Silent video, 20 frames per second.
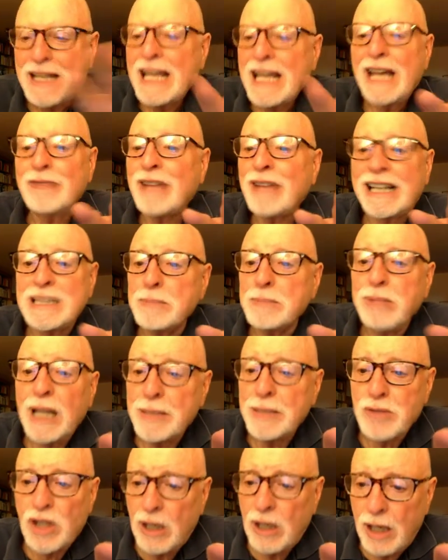In fact, he
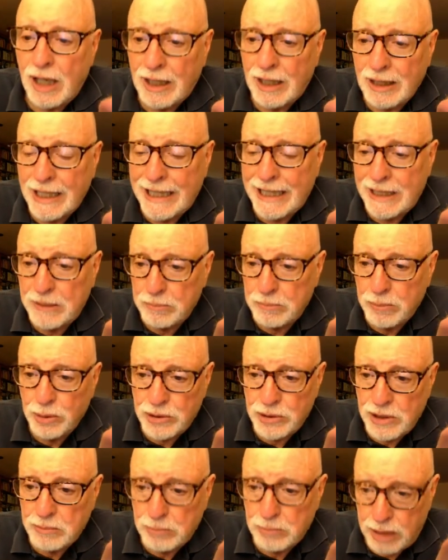blames it all on Lenin.
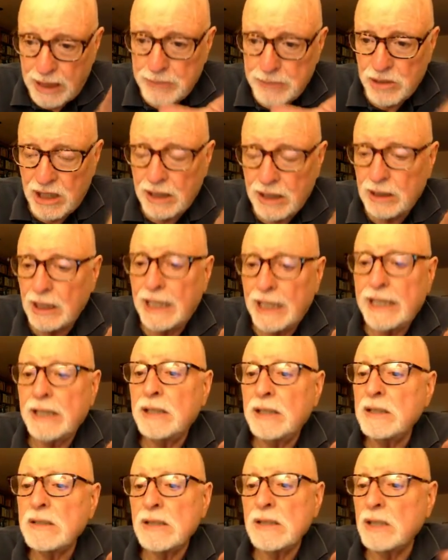Putin blames it on Lenin.
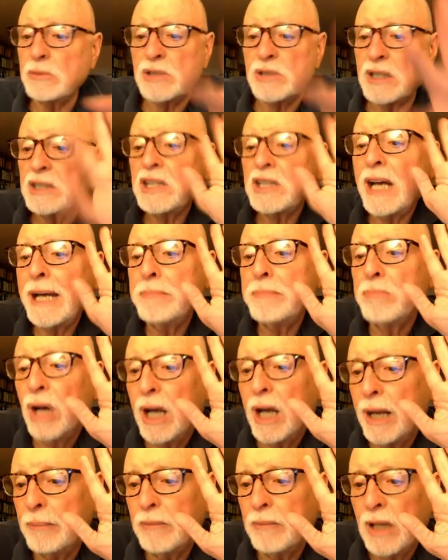He said it was a time
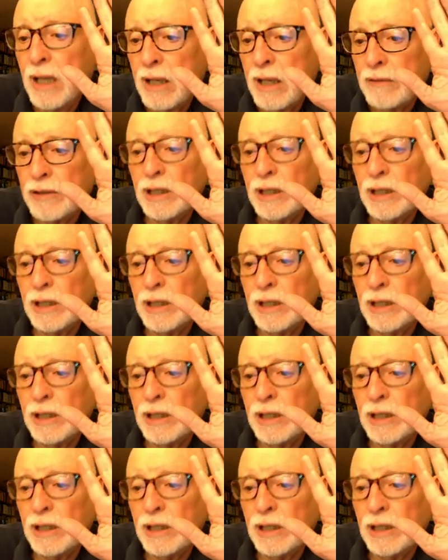bomb for